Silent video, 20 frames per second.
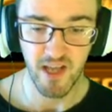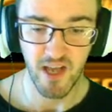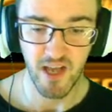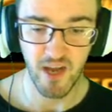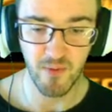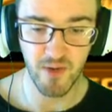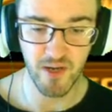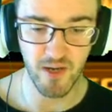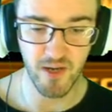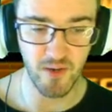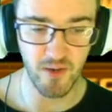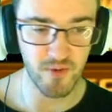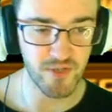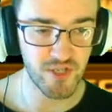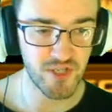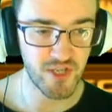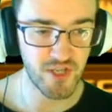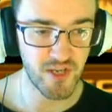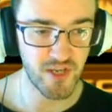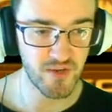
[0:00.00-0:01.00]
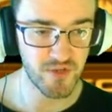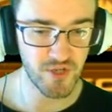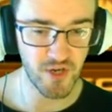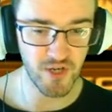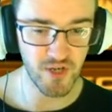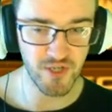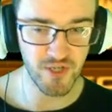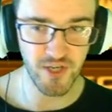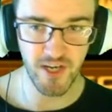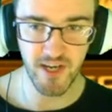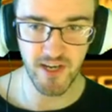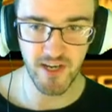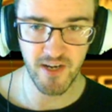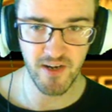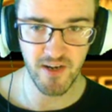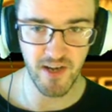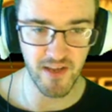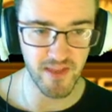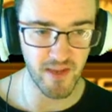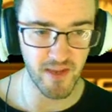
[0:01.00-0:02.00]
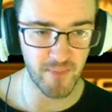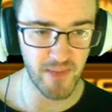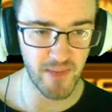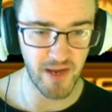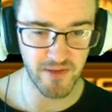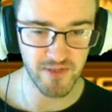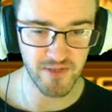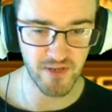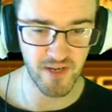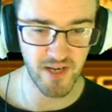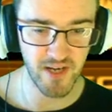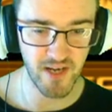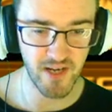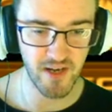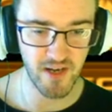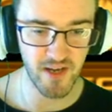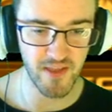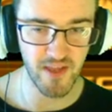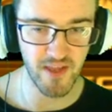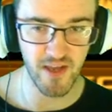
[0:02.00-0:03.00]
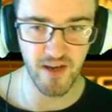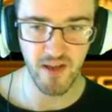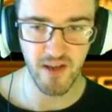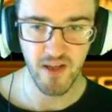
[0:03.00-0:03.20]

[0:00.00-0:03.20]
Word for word: Uh, we're going to go shield charger here, and then bouncer here, and then...